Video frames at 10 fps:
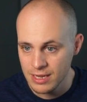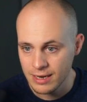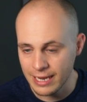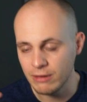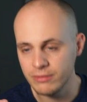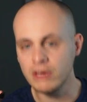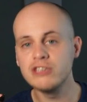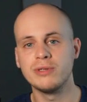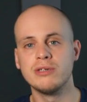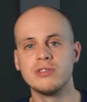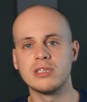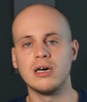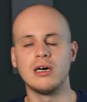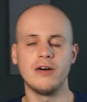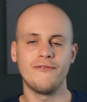Now, those riddles
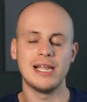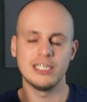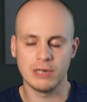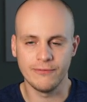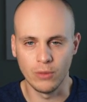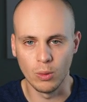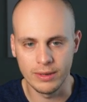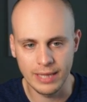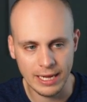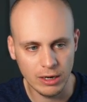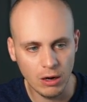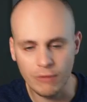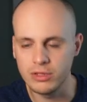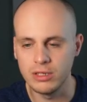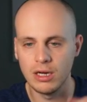are fairly straightforward. They are
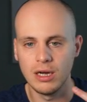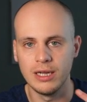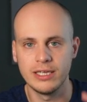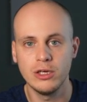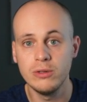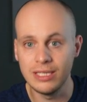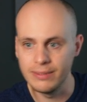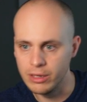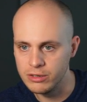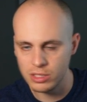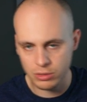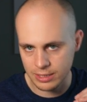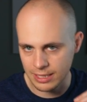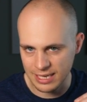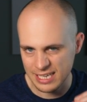often are like who did the most, who did
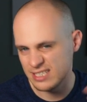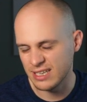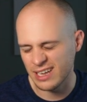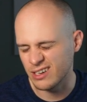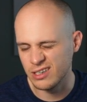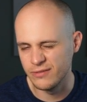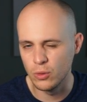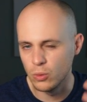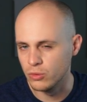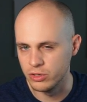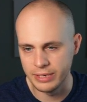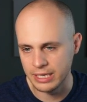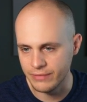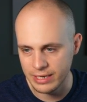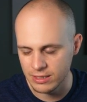the least, that kind of ordering
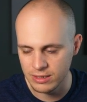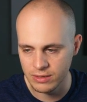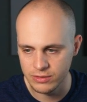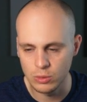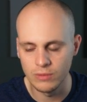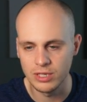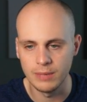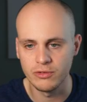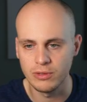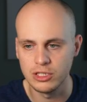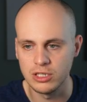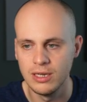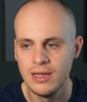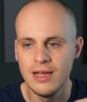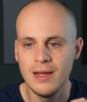event sort of type of question.
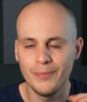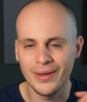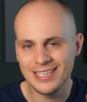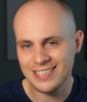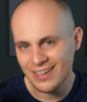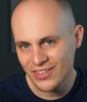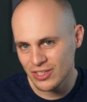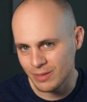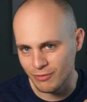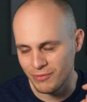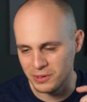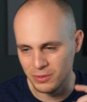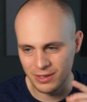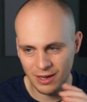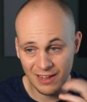But there's another type of riddle
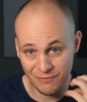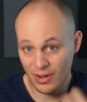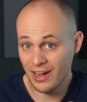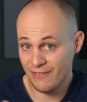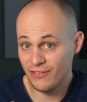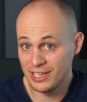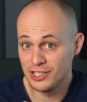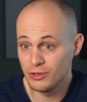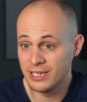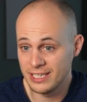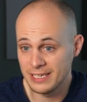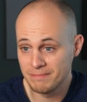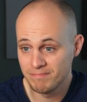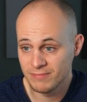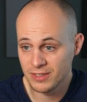that I, I find trickier,
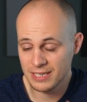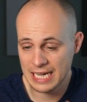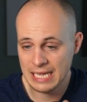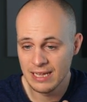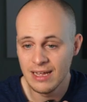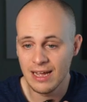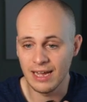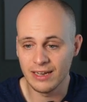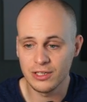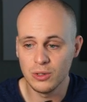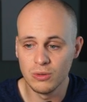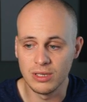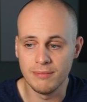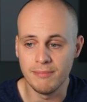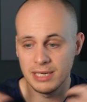okay? And I call
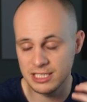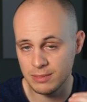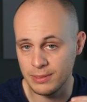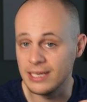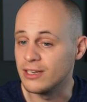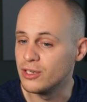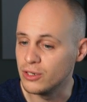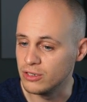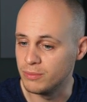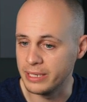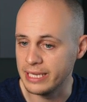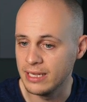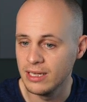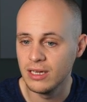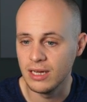them must be and could be
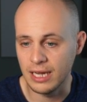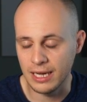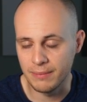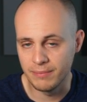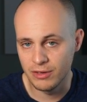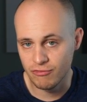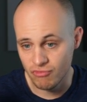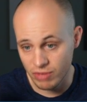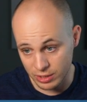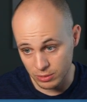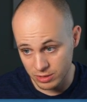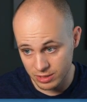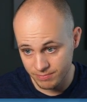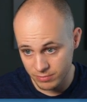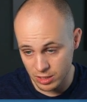um, riddles.
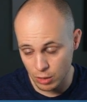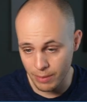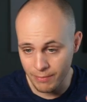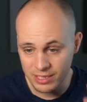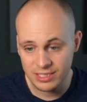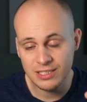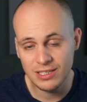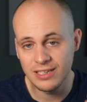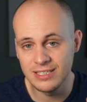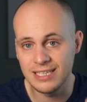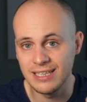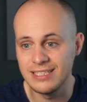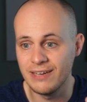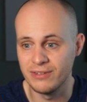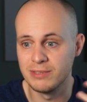So we must understand the
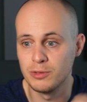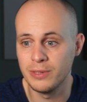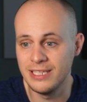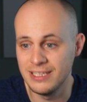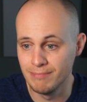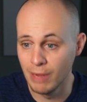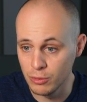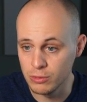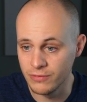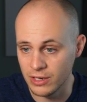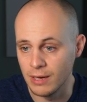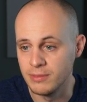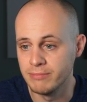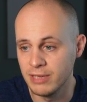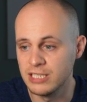difference between these modal
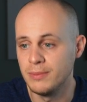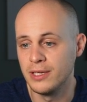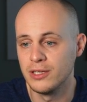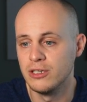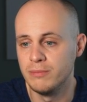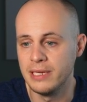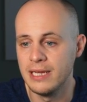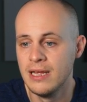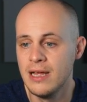verbs must be and could be.